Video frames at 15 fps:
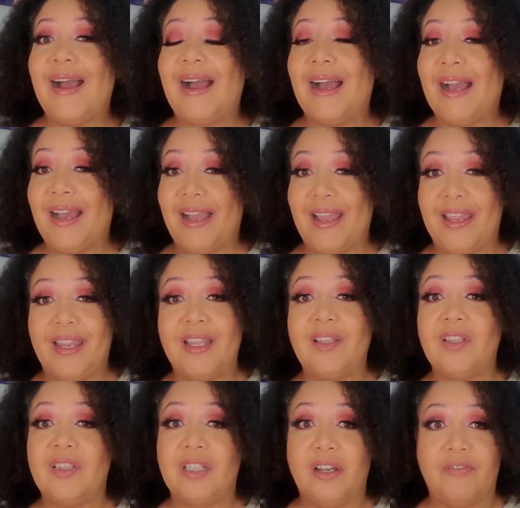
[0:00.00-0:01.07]
I
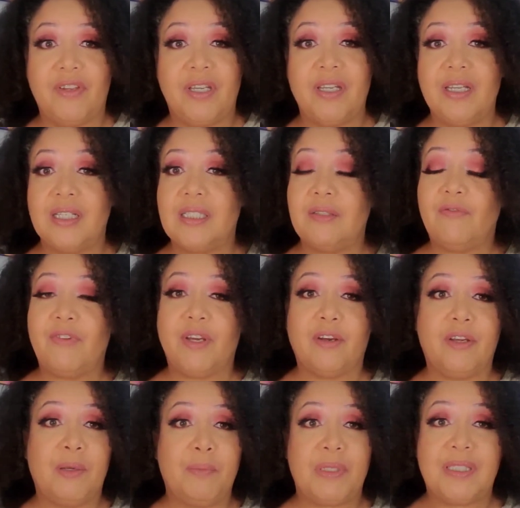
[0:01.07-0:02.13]
love it. It's
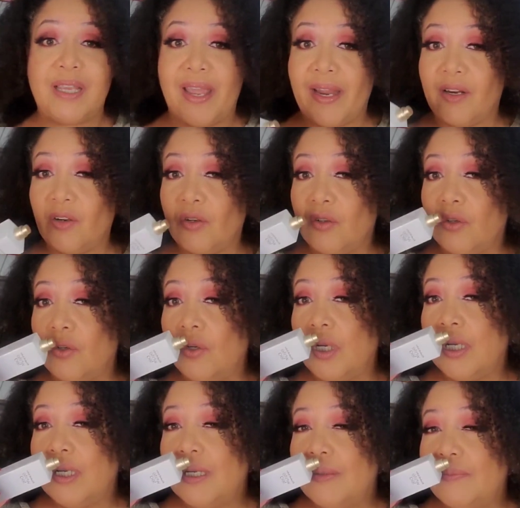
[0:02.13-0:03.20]
very botanical.
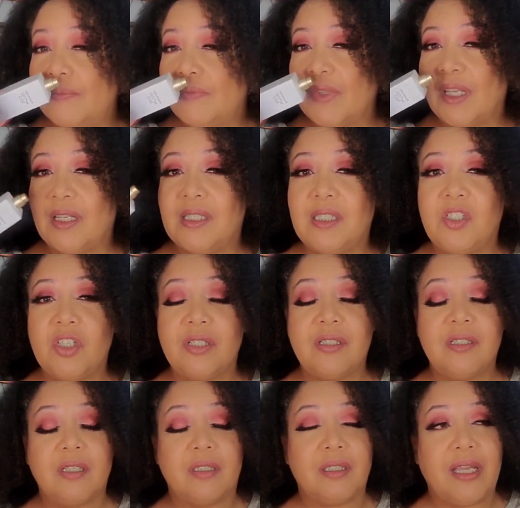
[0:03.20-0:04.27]
It's
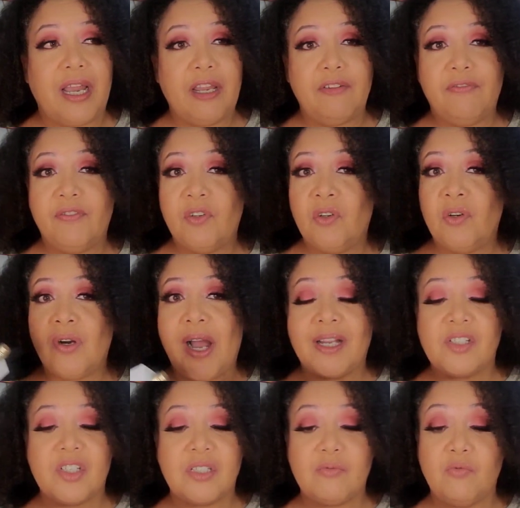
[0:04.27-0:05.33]
just delightful.
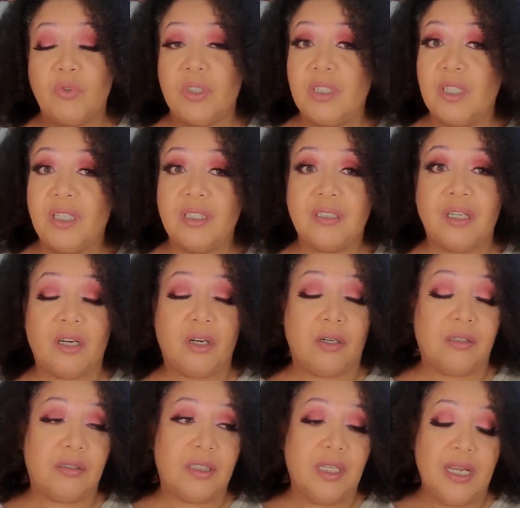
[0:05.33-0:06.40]
I just really,
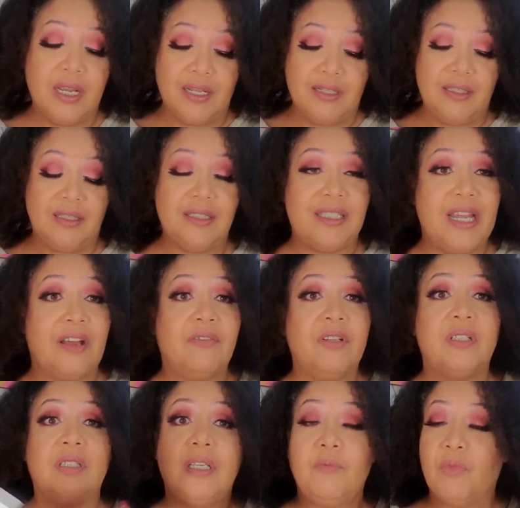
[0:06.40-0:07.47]

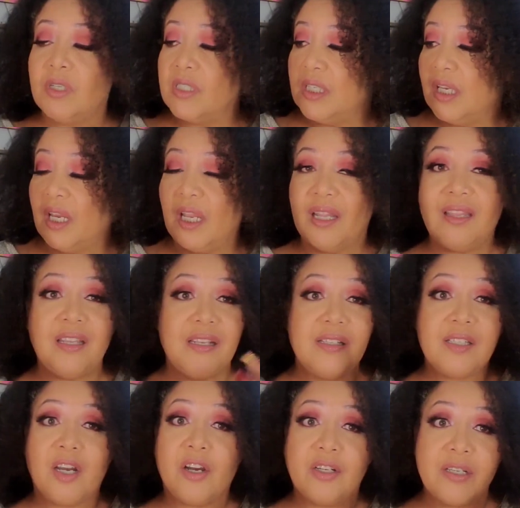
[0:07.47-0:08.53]
definitely, once again,
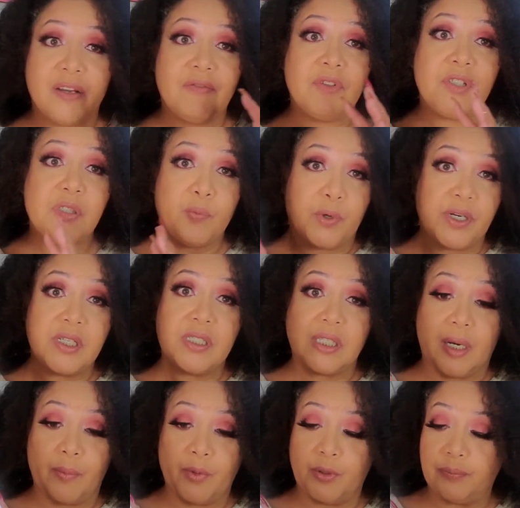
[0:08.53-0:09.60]
these are definitely spring,
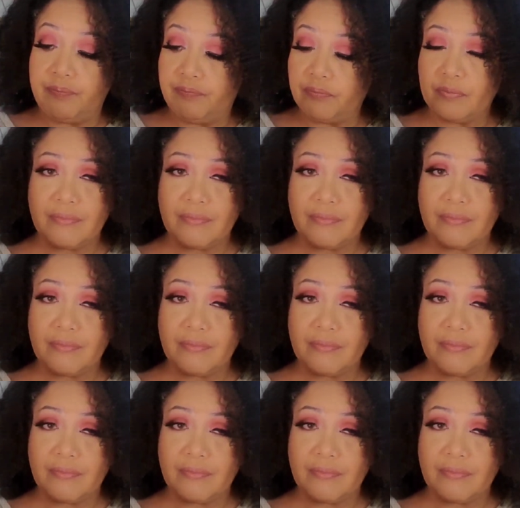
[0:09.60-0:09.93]
summer.